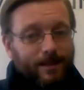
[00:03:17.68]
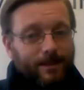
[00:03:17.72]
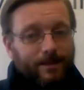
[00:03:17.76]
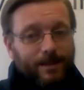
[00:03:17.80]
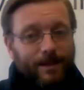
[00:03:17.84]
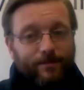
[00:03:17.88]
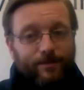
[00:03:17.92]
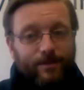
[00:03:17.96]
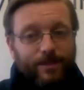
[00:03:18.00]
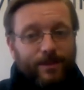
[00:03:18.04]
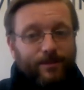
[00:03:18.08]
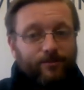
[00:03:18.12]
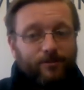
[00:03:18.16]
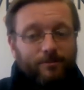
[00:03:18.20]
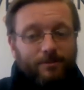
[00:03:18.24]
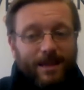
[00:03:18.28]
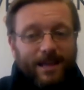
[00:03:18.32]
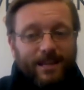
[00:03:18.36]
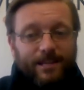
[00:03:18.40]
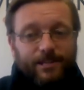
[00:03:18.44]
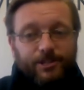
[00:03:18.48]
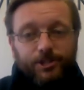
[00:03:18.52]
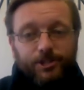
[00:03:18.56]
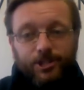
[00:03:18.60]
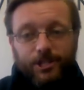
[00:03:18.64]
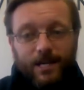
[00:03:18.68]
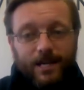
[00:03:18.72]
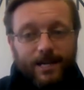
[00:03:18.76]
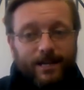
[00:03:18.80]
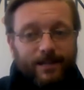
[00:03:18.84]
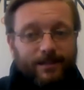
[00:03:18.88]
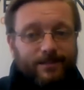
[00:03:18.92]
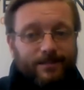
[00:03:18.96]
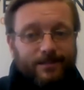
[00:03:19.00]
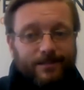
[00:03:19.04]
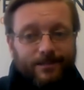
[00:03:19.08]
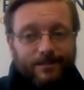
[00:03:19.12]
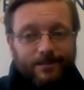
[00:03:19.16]
everything from
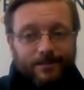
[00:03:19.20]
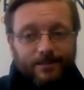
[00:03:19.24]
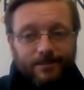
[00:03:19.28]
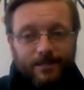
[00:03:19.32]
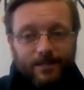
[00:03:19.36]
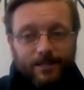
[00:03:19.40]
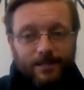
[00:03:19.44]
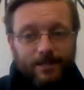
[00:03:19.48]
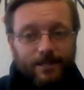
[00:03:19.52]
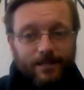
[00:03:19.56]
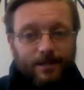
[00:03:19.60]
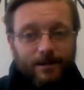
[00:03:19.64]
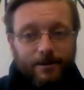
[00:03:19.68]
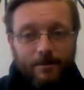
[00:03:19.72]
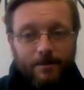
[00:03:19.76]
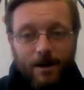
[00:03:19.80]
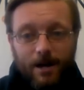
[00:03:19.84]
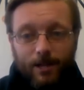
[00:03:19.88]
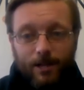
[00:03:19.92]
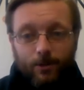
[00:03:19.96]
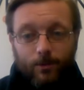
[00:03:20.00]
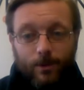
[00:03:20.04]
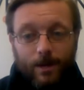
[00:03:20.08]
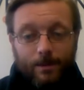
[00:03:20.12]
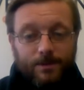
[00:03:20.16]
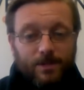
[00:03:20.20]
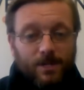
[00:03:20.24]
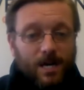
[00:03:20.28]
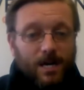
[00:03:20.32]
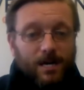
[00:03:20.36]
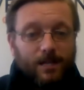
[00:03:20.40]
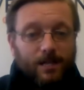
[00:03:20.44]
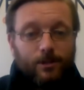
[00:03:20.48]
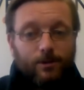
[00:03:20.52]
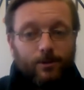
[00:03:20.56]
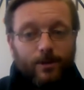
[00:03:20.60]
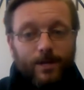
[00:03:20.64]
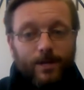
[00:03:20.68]
headshots all the way up to
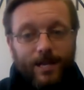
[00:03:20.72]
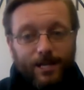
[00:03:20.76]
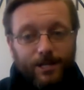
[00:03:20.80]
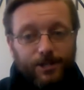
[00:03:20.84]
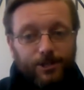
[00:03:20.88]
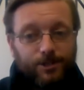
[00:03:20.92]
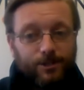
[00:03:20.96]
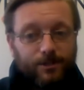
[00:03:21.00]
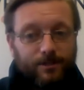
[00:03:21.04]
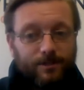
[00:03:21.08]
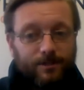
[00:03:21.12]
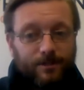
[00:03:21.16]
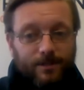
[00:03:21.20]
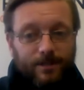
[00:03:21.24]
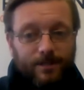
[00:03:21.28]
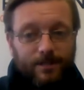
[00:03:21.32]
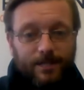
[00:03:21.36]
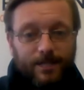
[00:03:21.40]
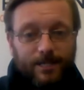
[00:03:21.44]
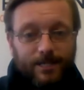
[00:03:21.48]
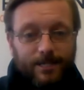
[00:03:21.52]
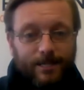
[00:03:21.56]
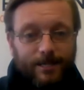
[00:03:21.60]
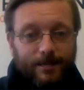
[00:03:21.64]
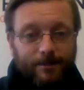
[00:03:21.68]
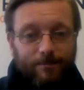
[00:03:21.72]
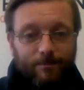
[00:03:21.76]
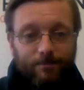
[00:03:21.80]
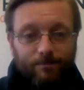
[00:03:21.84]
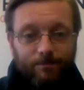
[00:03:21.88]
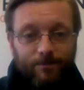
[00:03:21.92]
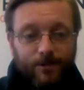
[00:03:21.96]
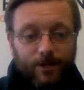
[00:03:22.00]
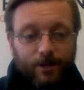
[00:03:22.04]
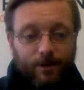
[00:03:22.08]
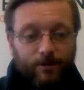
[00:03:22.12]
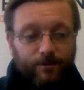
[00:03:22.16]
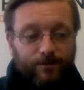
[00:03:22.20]
on location,
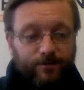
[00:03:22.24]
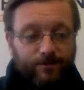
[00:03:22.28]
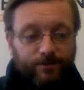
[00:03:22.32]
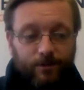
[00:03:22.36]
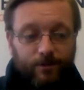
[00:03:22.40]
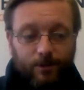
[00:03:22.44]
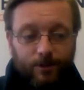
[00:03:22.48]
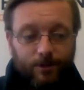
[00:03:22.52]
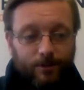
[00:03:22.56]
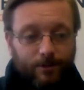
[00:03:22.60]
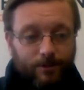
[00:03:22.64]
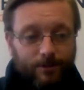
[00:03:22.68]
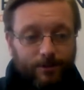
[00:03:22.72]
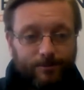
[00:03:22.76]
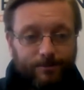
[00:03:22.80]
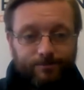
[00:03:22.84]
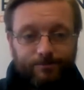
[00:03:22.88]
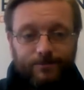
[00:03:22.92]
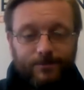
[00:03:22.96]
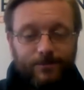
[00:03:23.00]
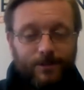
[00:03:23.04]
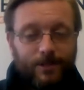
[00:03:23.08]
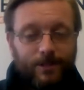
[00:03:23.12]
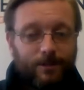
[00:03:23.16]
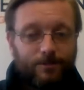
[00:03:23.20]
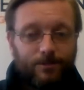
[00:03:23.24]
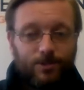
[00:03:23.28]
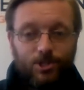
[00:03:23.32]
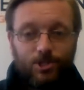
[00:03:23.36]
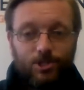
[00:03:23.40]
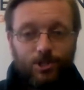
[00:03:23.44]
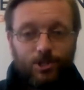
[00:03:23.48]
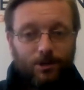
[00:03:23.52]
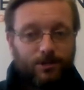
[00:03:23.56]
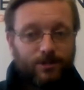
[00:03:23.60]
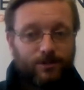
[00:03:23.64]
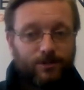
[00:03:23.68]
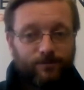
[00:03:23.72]
full
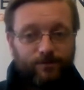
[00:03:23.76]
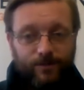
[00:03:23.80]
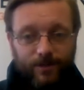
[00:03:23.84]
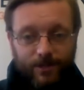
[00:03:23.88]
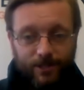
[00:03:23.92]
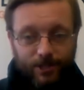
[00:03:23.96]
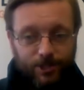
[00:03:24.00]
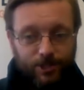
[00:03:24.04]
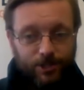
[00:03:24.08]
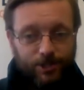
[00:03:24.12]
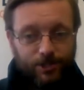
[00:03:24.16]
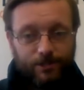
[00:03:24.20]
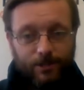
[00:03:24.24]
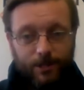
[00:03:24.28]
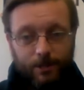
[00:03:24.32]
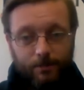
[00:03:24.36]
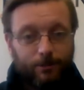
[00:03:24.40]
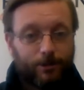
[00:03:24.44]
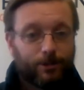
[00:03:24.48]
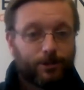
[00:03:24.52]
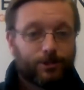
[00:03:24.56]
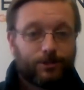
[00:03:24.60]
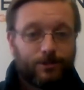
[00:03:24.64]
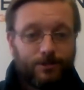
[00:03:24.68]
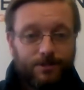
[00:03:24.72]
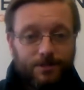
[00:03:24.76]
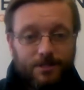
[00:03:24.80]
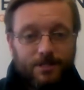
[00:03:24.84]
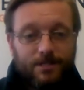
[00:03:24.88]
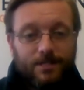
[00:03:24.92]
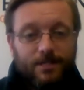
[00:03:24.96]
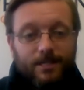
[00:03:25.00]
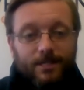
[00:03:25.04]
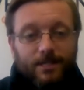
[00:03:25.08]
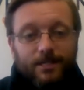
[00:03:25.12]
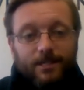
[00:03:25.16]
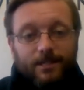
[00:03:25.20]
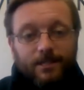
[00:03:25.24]
start to finish commercials.
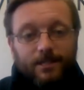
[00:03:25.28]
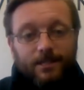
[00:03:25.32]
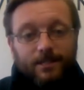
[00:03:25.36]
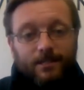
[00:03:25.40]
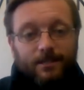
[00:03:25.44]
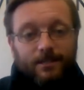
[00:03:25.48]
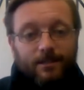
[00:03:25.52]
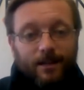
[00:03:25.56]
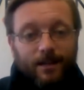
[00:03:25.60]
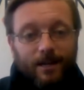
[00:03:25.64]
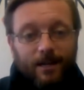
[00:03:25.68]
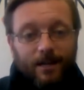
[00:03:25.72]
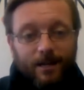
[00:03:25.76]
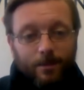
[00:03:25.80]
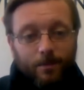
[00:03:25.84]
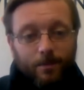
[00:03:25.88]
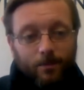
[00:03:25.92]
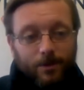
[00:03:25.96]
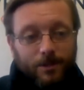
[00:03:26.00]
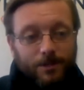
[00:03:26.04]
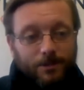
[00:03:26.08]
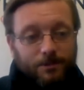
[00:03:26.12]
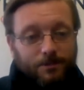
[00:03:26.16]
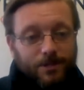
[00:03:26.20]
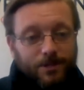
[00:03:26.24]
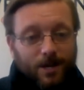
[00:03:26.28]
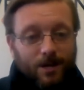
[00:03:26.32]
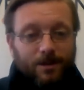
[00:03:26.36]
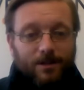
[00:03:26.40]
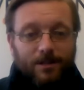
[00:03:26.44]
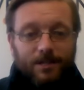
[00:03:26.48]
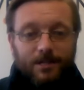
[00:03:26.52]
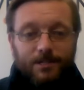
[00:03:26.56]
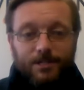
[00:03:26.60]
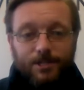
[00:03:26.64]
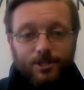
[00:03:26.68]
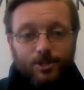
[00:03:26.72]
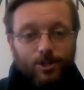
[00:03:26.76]
We do
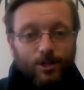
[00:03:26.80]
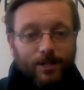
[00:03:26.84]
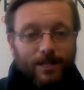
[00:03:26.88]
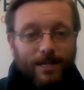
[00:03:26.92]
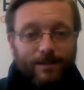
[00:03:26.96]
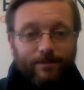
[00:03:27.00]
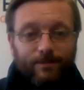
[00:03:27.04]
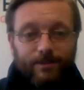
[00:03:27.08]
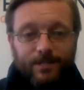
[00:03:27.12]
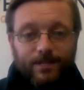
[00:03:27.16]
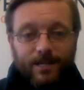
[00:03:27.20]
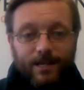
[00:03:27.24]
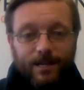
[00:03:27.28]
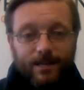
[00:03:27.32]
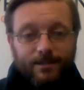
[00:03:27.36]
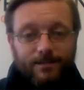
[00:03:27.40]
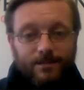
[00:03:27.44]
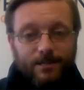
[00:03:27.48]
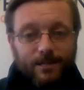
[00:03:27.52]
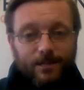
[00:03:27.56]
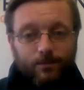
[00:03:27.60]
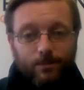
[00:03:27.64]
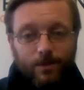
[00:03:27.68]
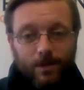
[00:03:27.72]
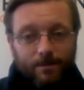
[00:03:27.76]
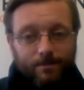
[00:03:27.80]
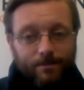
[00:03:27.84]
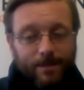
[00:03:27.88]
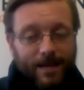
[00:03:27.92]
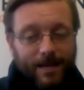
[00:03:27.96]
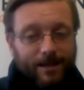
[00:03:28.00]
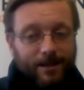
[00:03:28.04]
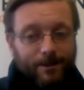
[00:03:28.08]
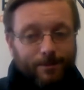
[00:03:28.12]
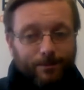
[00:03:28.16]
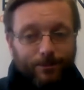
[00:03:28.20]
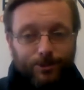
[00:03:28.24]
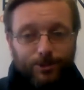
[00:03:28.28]
targeted digital advertising. We
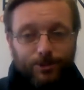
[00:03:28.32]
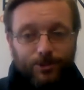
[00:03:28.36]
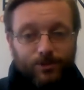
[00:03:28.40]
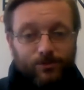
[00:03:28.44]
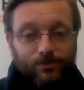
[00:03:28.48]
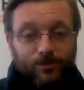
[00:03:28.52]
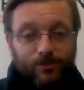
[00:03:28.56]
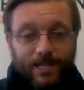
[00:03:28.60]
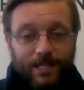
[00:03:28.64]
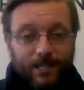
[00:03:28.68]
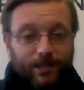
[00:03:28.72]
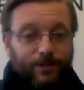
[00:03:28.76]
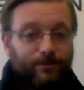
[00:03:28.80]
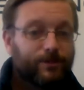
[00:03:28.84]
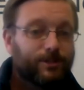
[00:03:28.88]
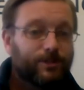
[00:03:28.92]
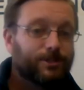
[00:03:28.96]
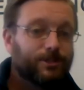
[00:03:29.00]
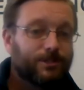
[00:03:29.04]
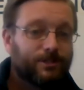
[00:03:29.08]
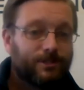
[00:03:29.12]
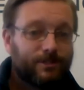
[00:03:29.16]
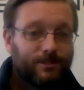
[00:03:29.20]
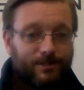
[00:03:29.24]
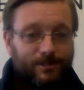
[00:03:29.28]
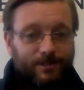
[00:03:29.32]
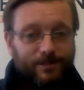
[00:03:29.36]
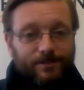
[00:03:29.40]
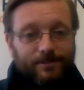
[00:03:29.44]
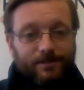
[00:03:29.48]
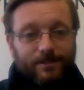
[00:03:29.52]
make commercials for television.